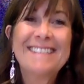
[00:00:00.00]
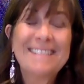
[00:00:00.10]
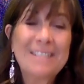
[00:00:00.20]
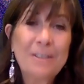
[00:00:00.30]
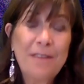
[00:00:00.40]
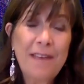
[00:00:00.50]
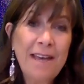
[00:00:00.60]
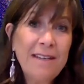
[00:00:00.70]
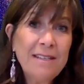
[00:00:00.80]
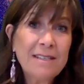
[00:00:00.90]
So
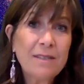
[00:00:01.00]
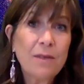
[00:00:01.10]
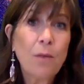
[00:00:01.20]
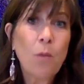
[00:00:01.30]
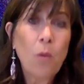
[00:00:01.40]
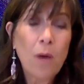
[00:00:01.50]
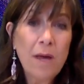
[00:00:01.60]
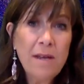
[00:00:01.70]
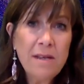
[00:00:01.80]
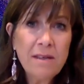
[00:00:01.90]
that is
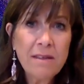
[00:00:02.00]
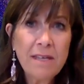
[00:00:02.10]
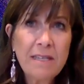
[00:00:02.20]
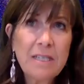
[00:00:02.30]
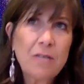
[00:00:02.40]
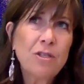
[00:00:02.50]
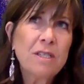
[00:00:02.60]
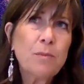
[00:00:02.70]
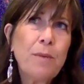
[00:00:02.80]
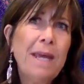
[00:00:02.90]
one thing to
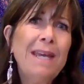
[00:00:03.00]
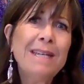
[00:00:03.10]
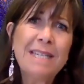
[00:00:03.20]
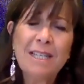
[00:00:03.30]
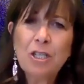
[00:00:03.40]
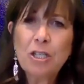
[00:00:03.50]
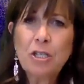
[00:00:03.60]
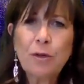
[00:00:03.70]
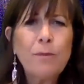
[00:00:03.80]
just pay attention to.